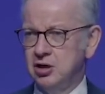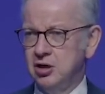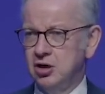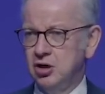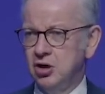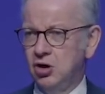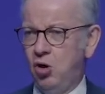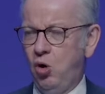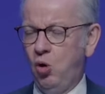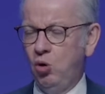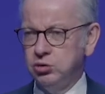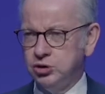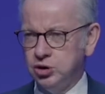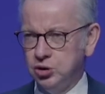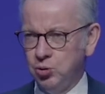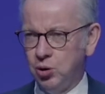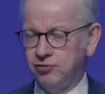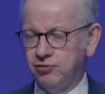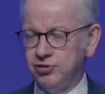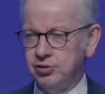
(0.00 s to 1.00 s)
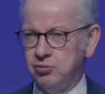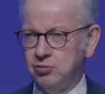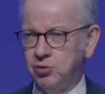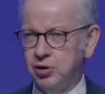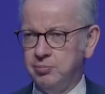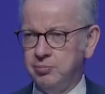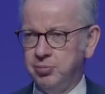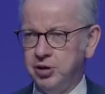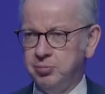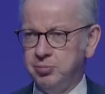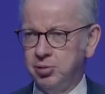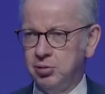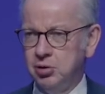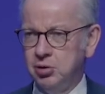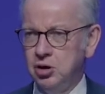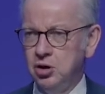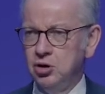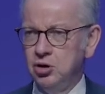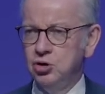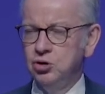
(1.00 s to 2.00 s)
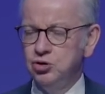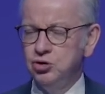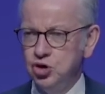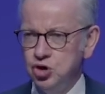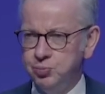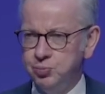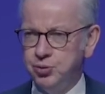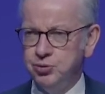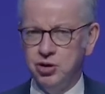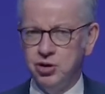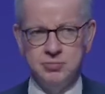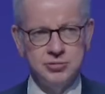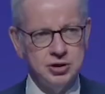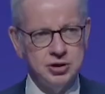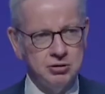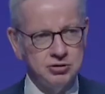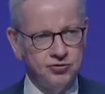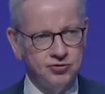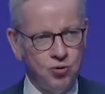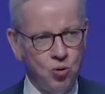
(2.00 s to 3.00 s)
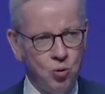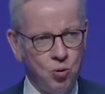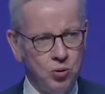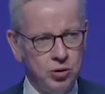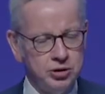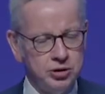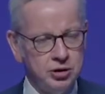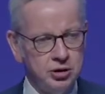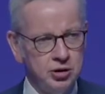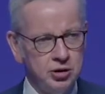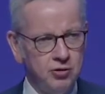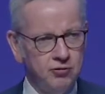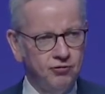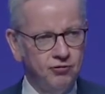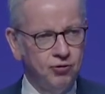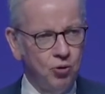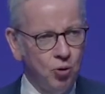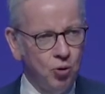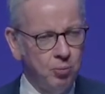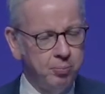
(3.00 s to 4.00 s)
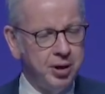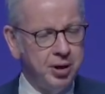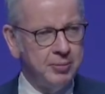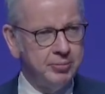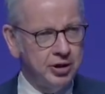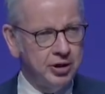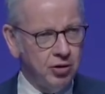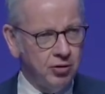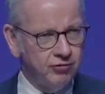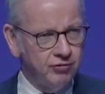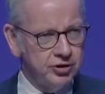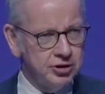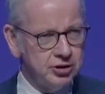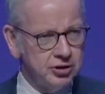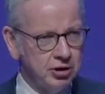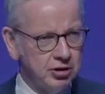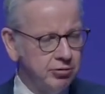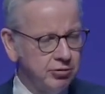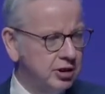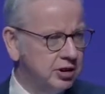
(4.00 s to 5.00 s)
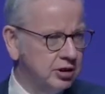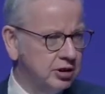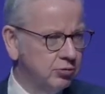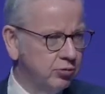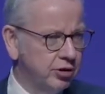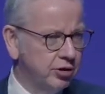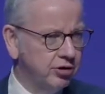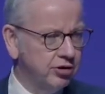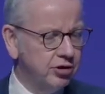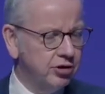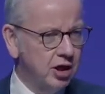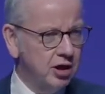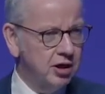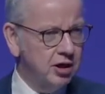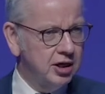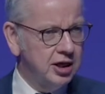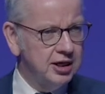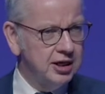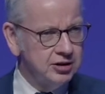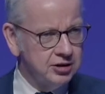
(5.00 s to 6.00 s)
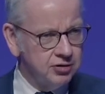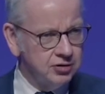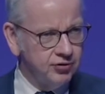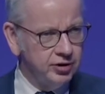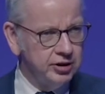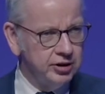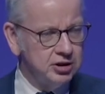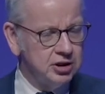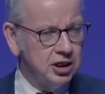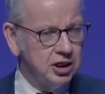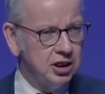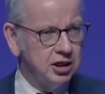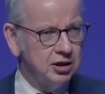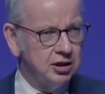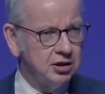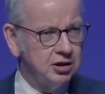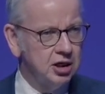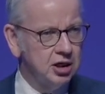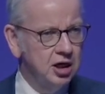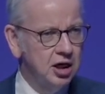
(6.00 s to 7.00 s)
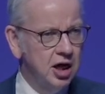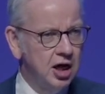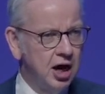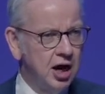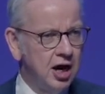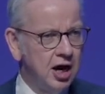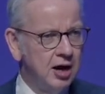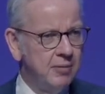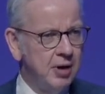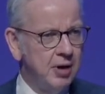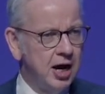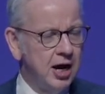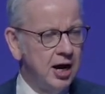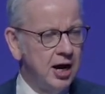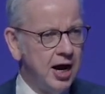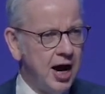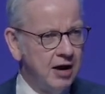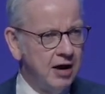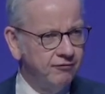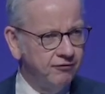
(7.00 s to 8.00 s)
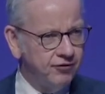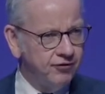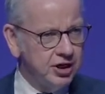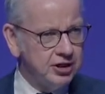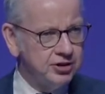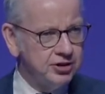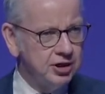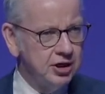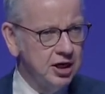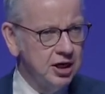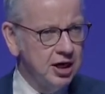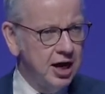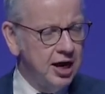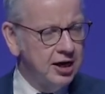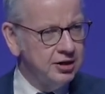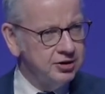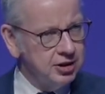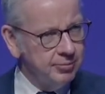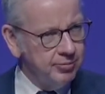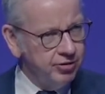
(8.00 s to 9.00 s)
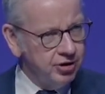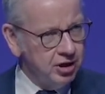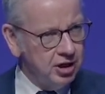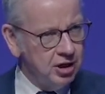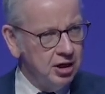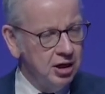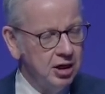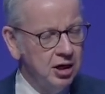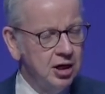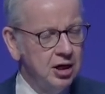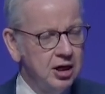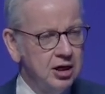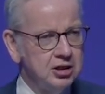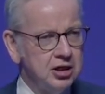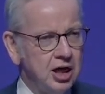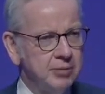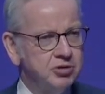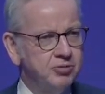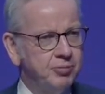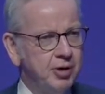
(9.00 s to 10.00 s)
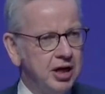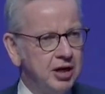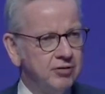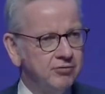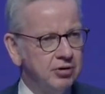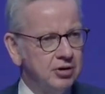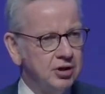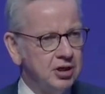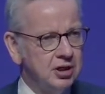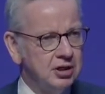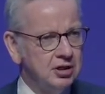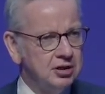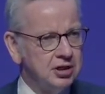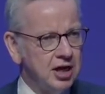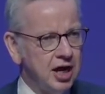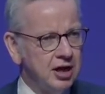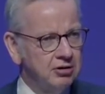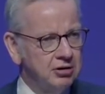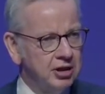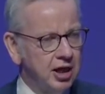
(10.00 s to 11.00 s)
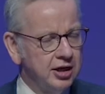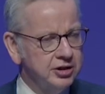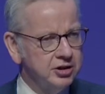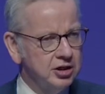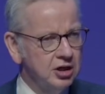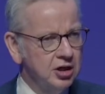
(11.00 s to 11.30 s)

all too often when people who do put themselves forward for public office are greeted with incivility and face some of the types of behavior that he's outlined,